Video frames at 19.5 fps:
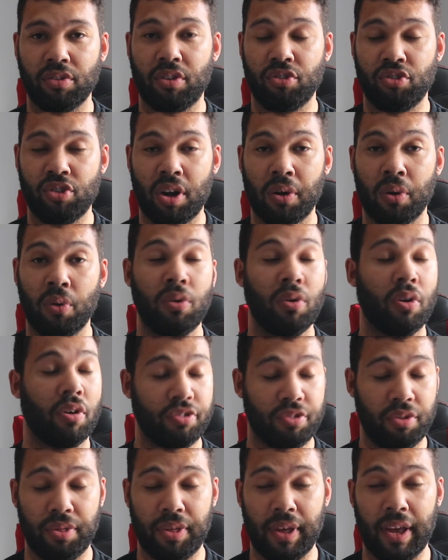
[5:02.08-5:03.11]
to juggle
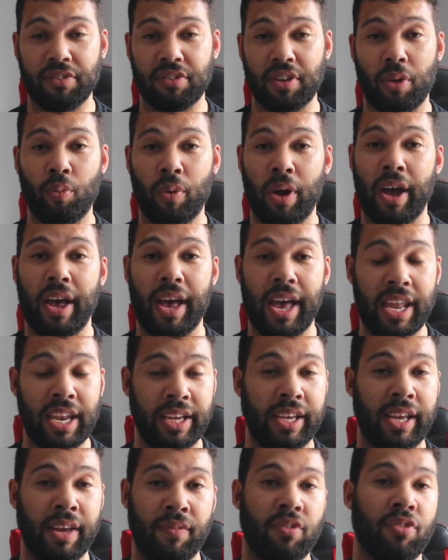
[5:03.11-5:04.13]
lots of things at, at any
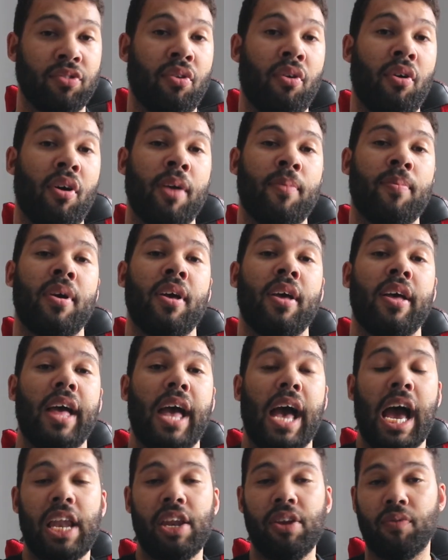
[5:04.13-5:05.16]
given time
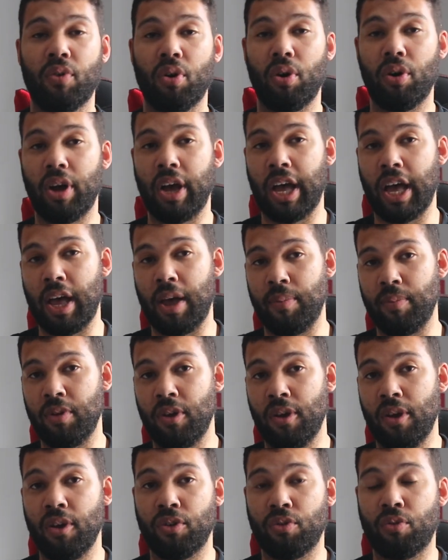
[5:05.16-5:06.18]
and you've got um,
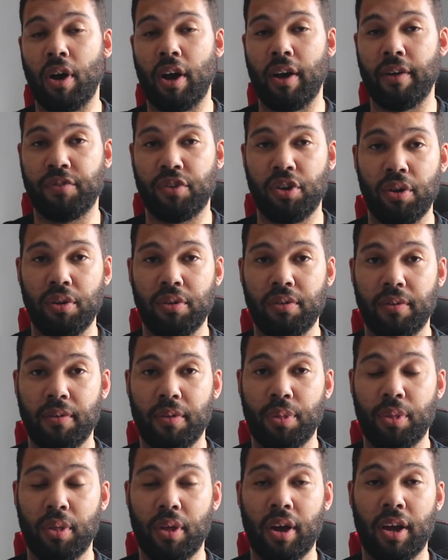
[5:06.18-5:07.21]
quite a few
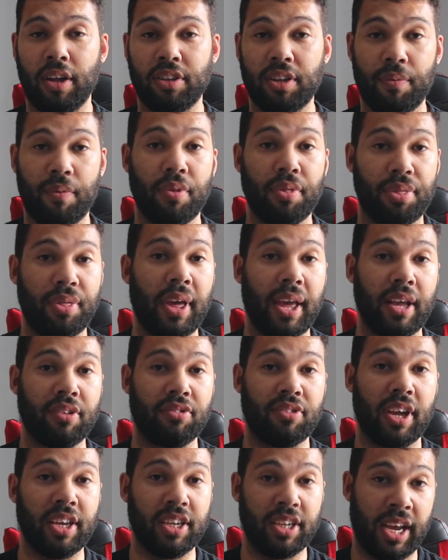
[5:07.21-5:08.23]
uh, different things
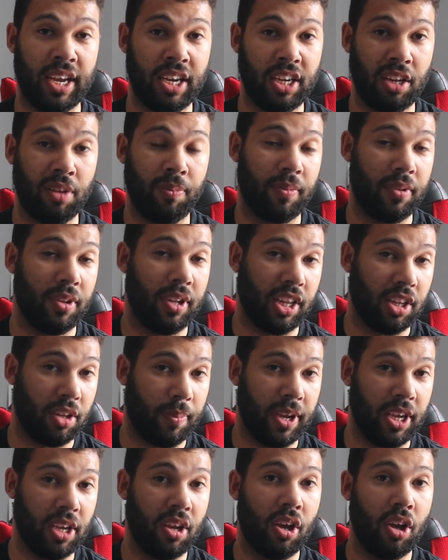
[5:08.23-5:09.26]
that, that you need, need to
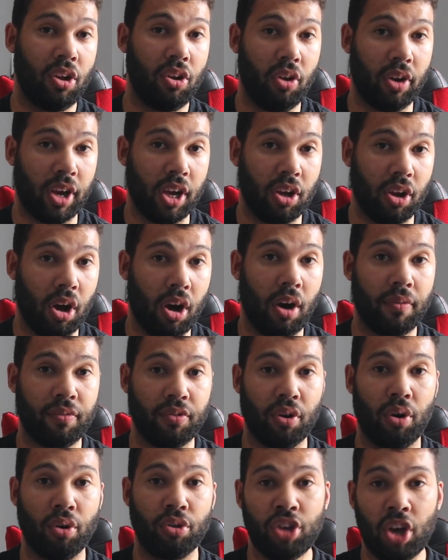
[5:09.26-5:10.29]
be looking after
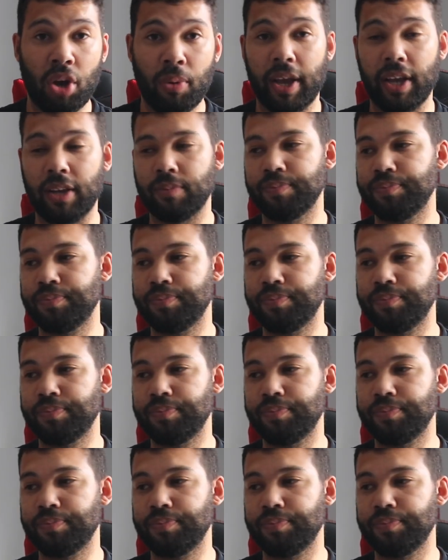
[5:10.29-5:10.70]
or doing.